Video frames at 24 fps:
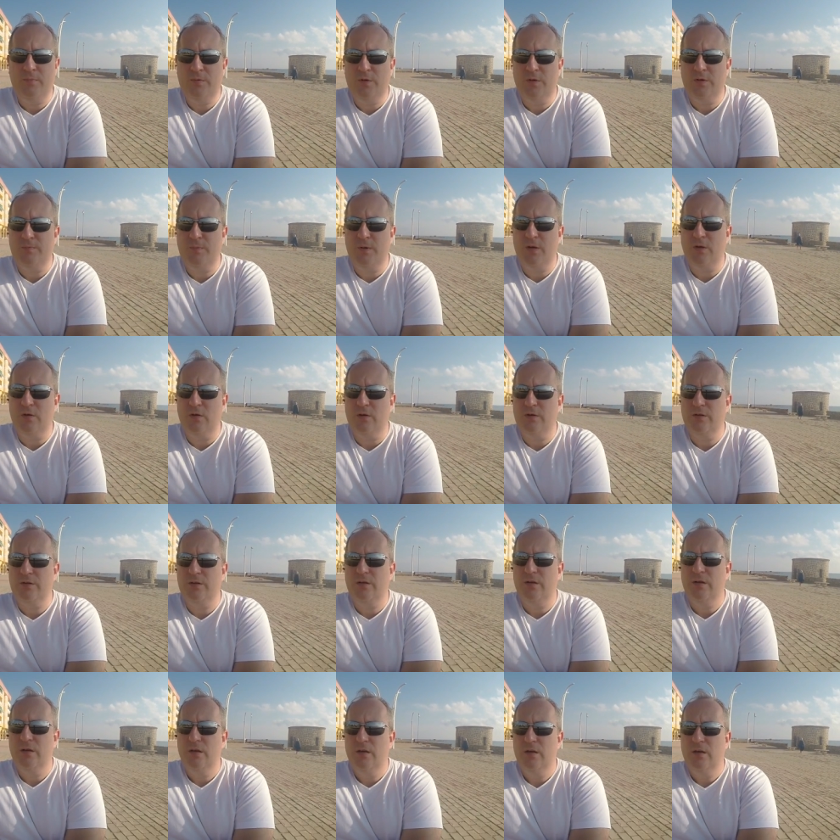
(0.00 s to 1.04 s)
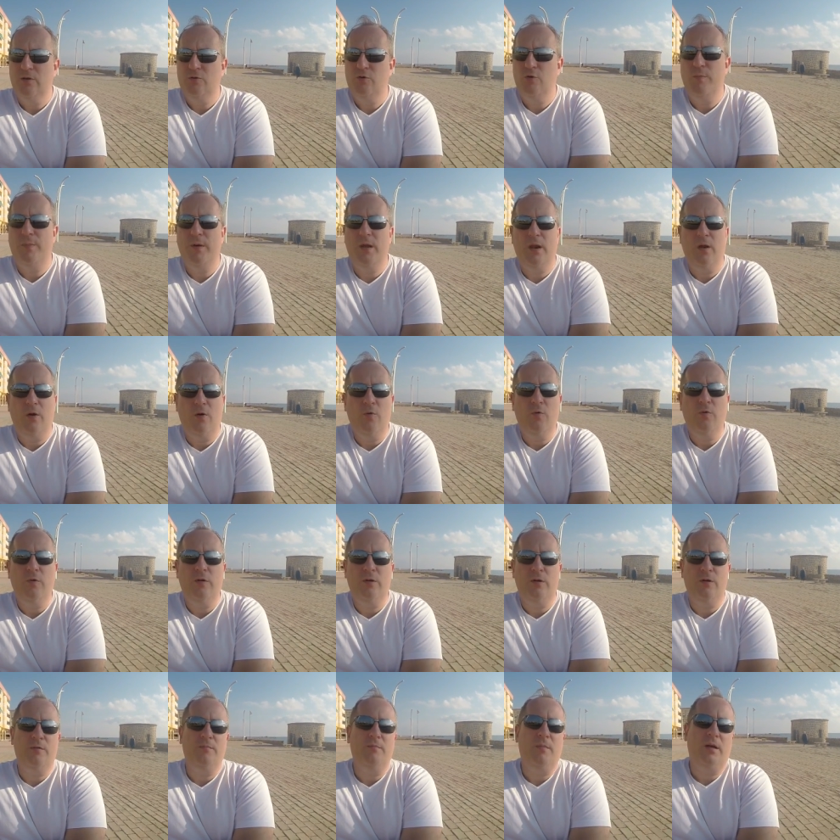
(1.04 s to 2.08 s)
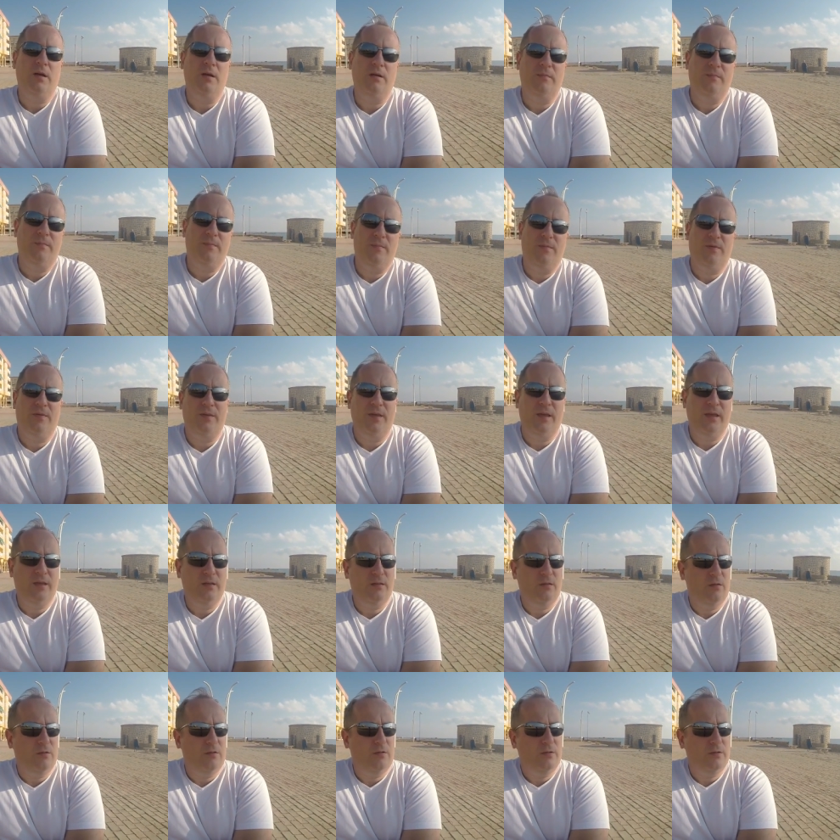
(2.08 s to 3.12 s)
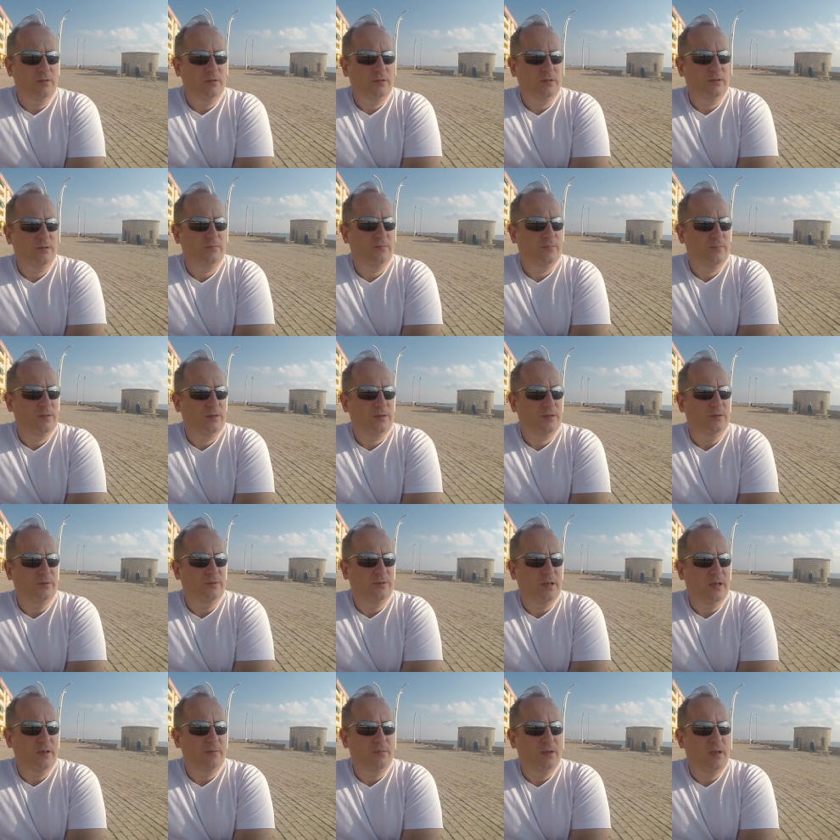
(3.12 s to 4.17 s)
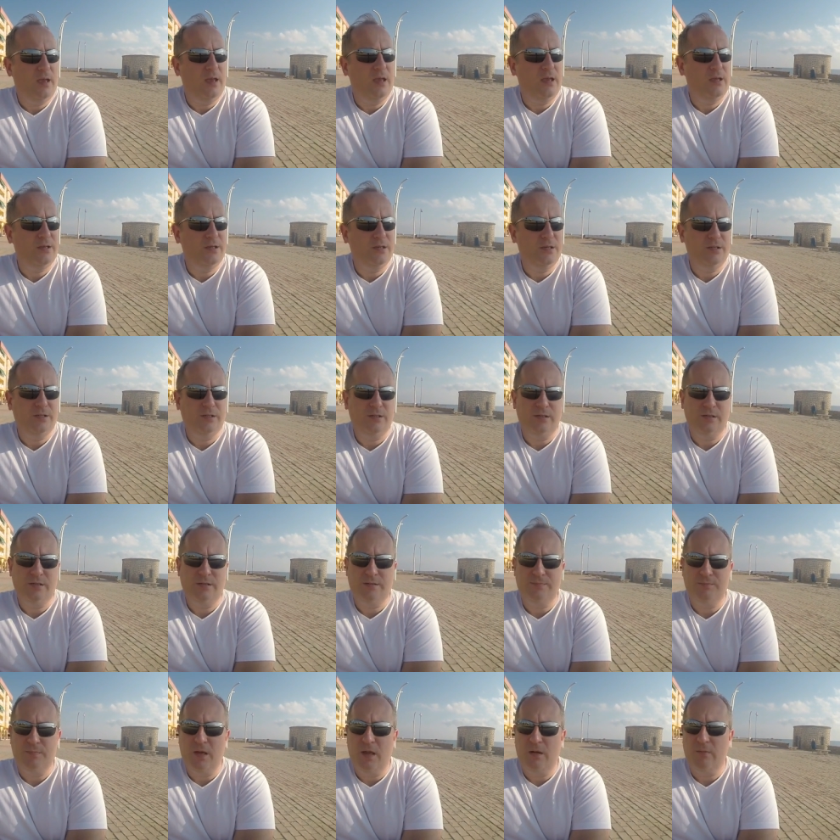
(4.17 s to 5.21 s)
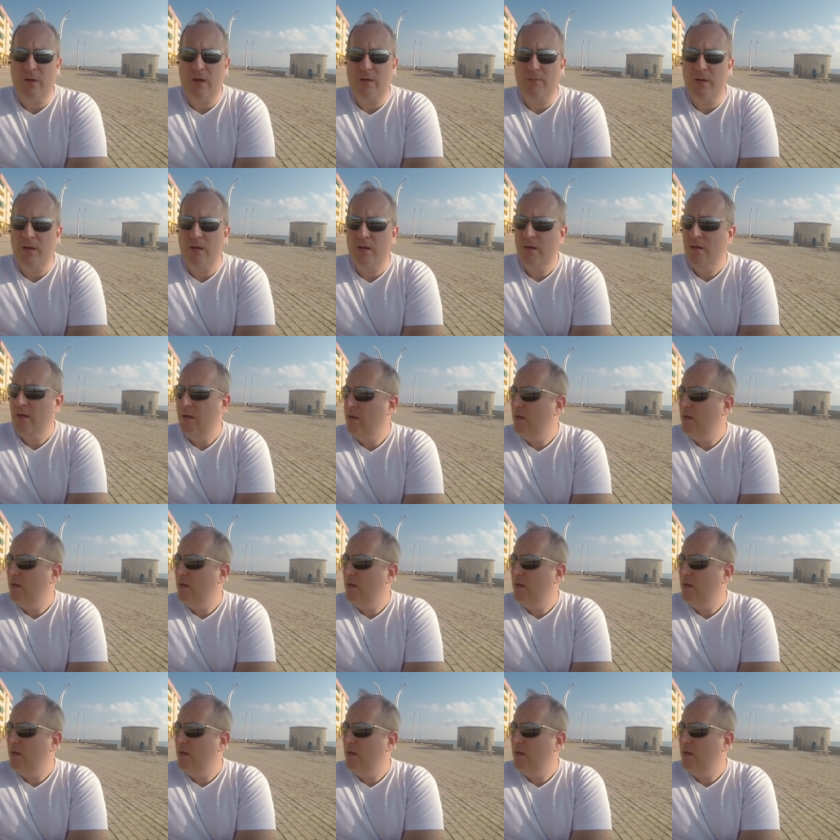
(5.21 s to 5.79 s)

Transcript: Just because you're a bit older, you might think, oh, this will take me ages, blah, blah, blah.